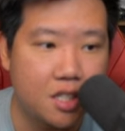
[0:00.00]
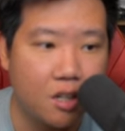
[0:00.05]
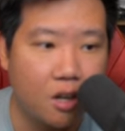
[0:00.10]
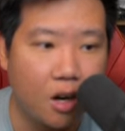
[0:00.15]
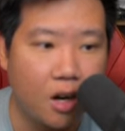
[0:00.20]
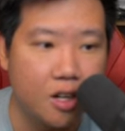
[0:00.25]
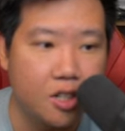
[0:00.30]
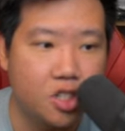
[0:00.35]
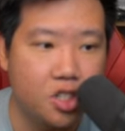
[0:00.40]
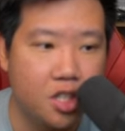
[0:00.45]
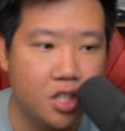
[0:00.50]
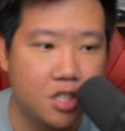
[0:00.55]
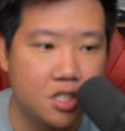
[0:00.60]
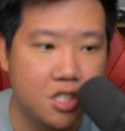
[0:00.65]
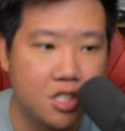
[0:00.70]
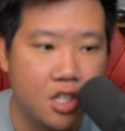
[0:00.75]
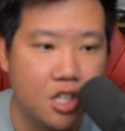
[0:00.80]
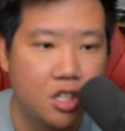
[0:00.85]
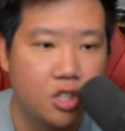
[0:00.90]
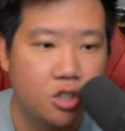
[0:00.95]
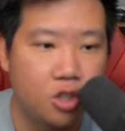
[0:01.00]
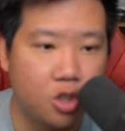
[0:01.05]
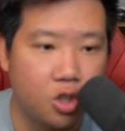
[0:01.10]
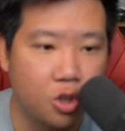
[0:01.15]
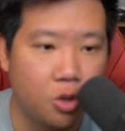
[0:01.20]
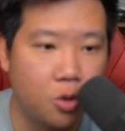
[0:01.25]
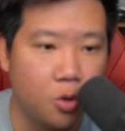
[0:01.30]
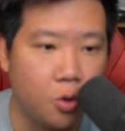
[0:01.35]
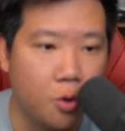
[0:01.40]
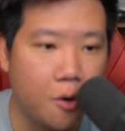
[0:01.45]
and guardians,
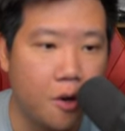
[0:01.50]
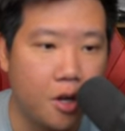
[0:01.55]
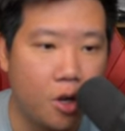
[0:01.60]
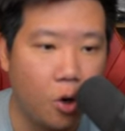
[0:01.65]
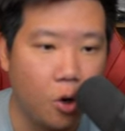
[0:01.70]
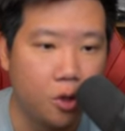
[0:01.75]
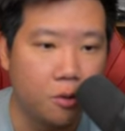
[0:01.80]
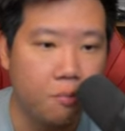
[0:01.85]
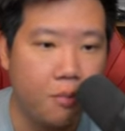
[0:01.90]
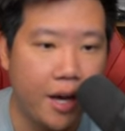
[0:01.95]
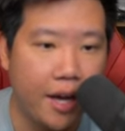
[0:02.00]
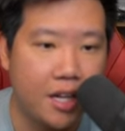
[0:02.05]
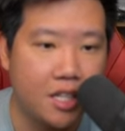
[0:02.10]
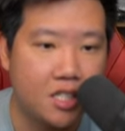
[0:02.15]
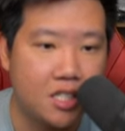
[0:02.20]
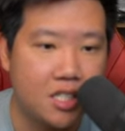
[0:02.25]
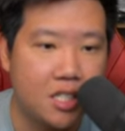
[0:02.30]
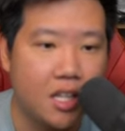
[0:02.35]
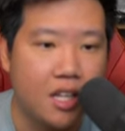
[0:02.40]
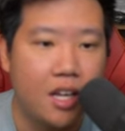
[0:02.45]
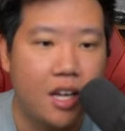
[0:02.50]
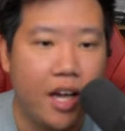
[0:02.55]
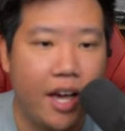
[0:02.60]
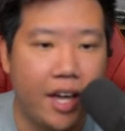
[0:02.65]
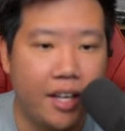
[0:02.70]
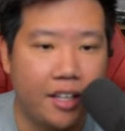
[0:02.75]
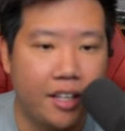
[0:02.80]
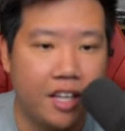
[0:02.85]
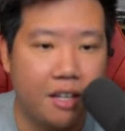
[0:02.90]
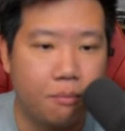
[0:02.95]
through gold mines,
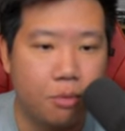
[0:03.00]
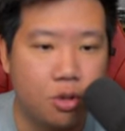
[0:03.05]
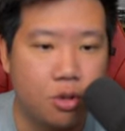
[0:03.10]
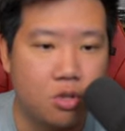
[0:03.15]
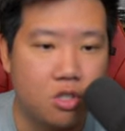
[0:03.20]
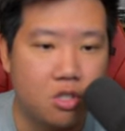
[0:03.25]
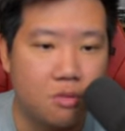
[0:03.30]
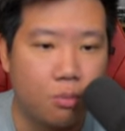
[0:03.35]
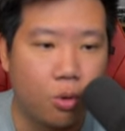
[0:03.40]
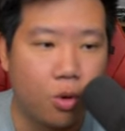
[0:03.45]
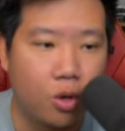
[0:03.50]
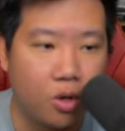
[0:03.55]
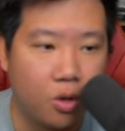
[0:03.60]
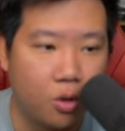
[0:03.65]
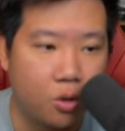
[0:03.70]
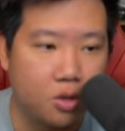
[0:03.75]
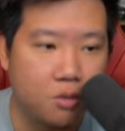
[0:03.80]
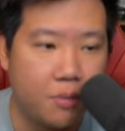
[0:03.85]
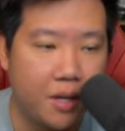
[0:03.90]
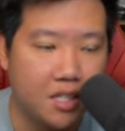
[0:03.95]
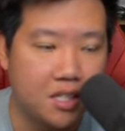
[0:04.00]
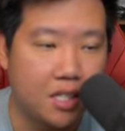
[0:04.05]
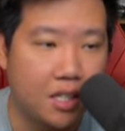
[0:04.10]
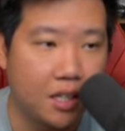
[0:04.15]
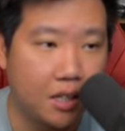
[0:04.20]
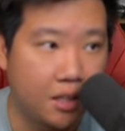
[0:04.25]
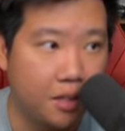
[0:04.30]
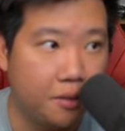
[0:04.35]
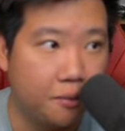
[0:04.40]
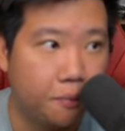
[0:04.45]
and can produce more gold,
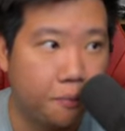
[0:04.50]
basically.